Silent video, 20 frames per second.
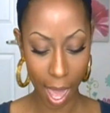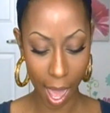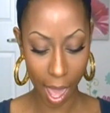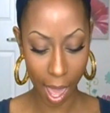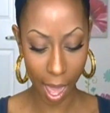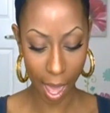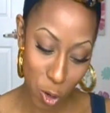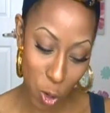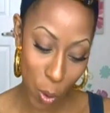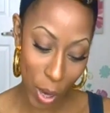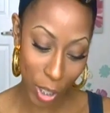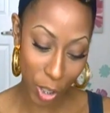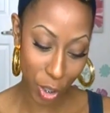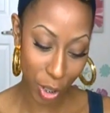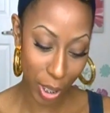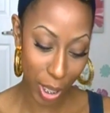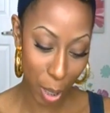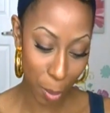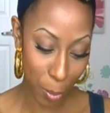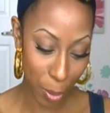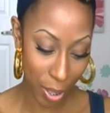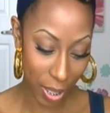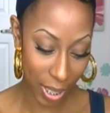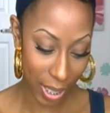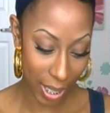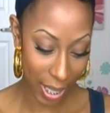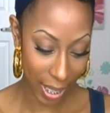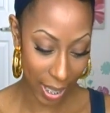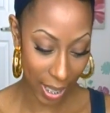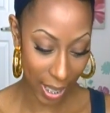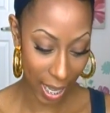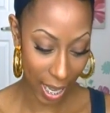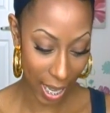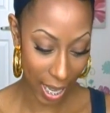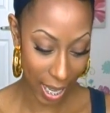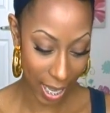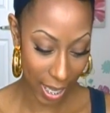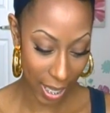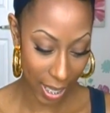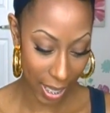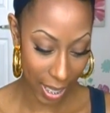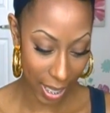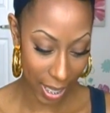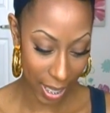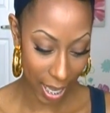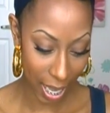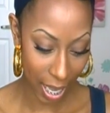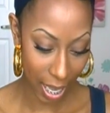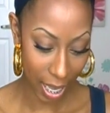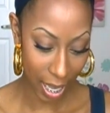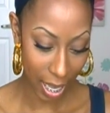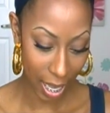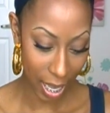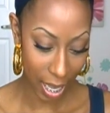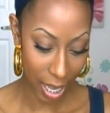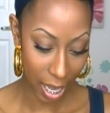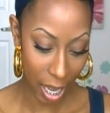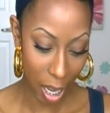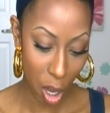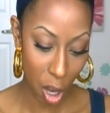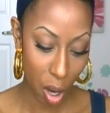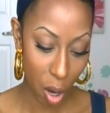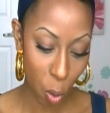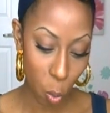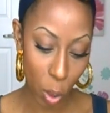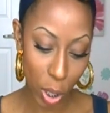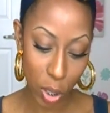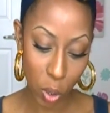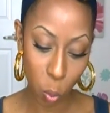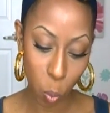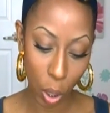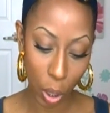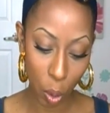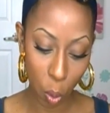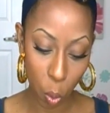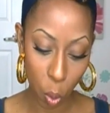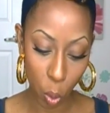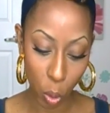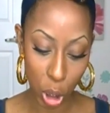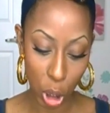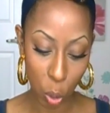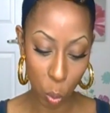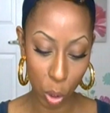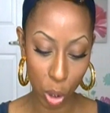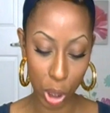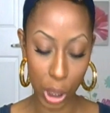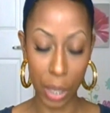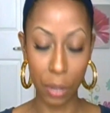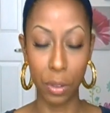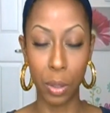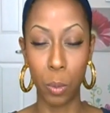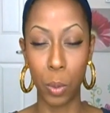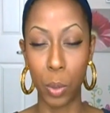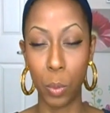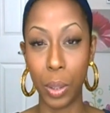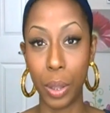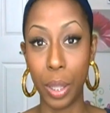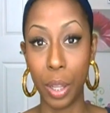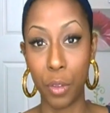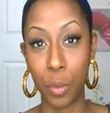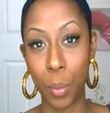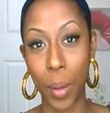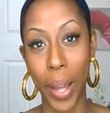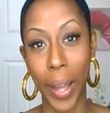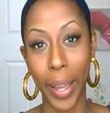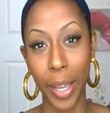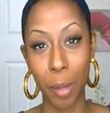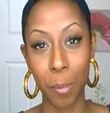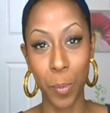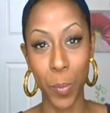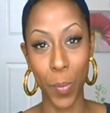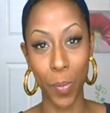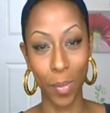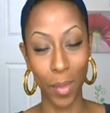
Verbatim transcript: yeah. Question number six is What's one quote you wish everyone would live by?